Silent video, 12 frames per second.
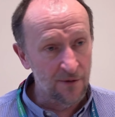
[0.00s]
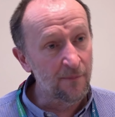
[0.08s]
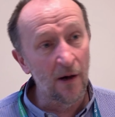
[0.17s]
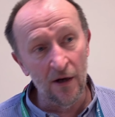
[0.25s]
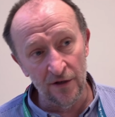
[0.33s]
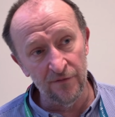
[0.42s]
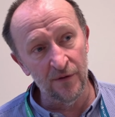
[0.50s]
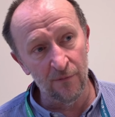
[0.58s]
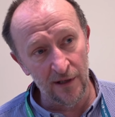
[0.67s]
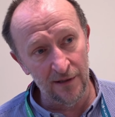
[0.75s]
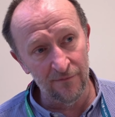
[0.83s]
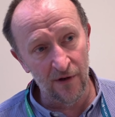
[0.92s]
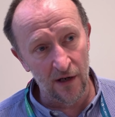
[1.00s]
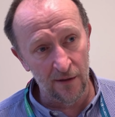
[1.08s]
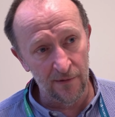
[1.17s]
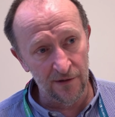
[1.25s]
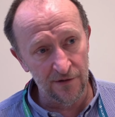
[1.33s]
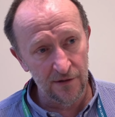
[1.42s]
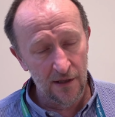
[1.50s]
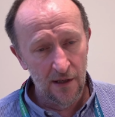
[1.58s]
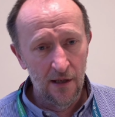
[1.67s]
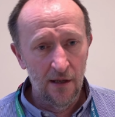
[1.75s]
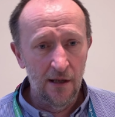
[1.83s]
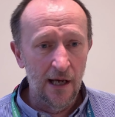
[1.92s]
that are part of the marine environment.
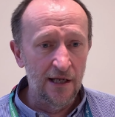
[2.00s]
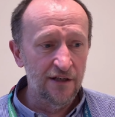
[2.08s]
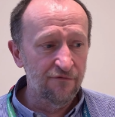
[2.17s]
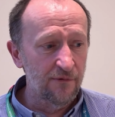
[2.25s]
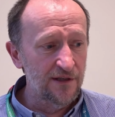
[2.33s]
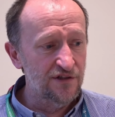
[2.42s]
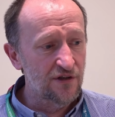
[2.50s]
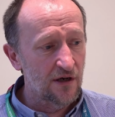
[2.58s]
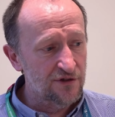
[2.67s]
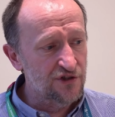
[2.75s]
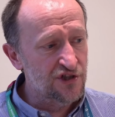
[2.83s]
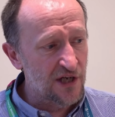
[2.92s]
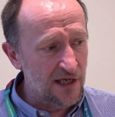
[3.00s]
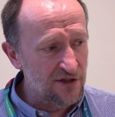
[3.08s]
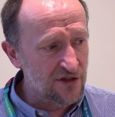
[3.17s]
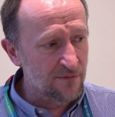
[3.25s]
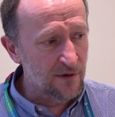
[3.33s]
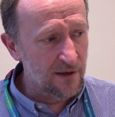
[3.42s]
And if we start to change the